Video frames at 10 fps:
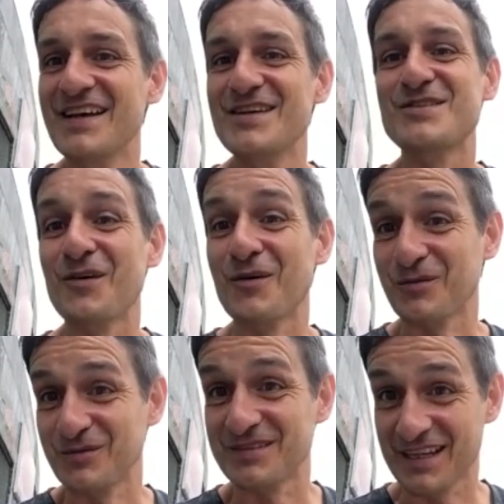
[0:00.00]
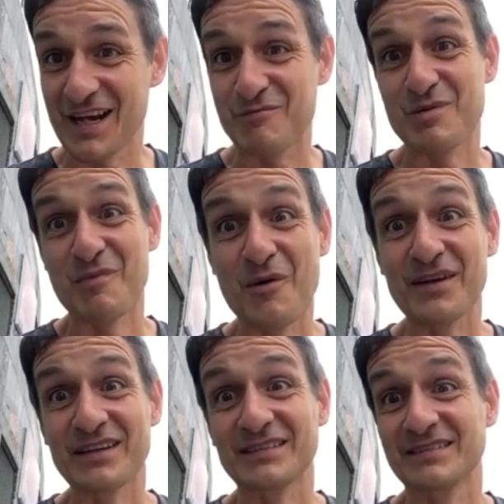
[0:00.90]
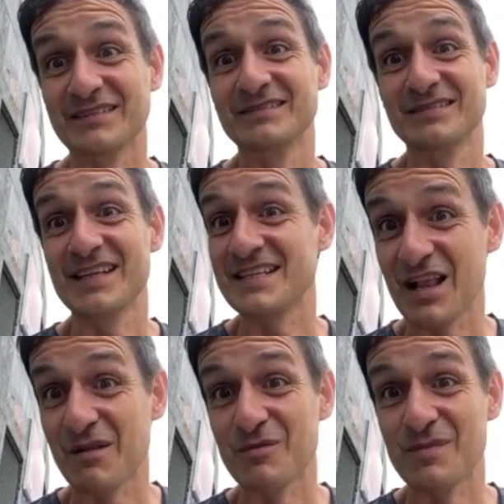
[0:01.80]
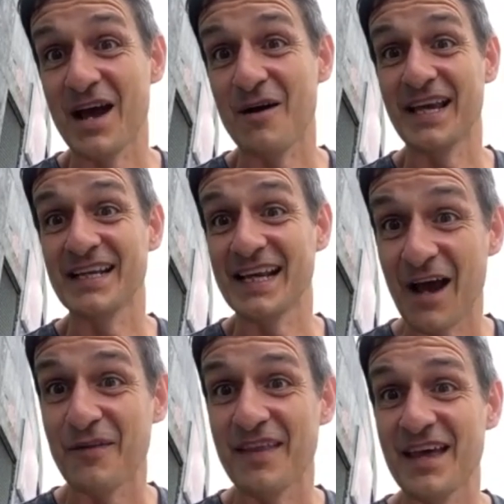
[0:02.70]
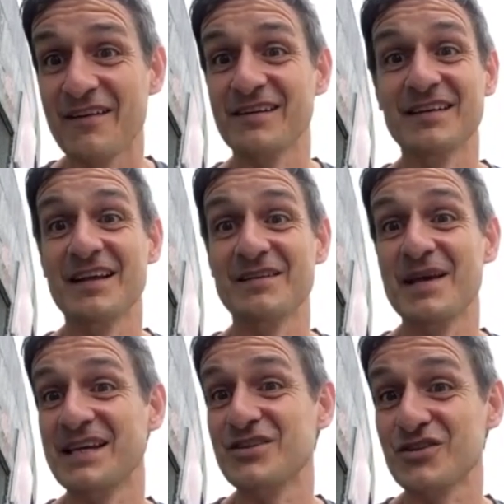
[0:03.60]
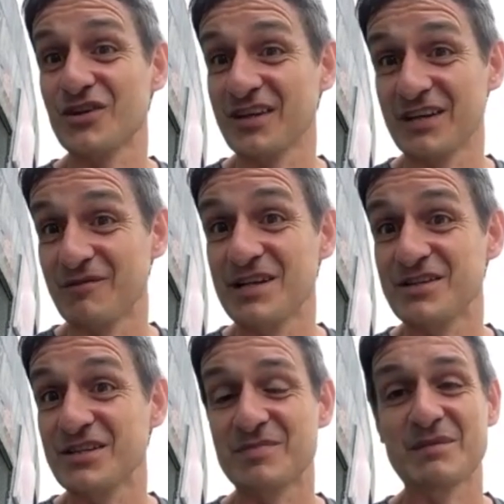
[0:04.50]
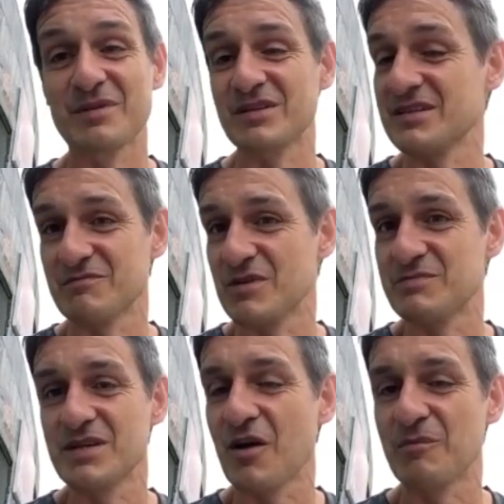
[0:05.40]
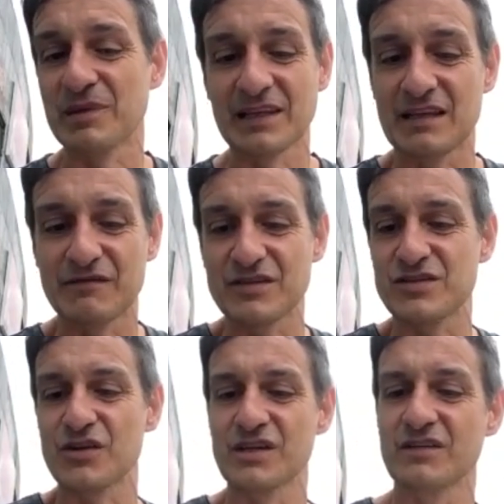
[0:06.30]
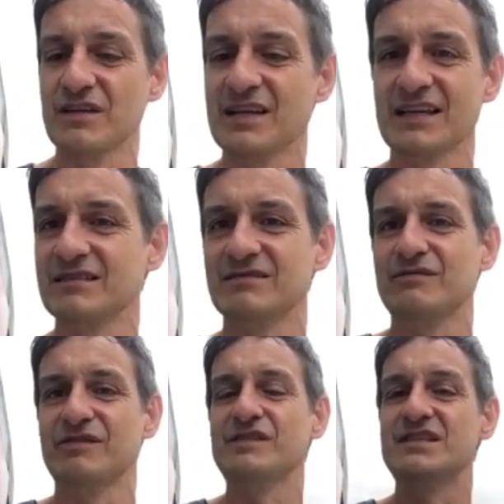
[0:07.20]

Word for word: So kind of promoting this album now and getting it out there and making sure that it reaches people, it must be a completely different story and like 50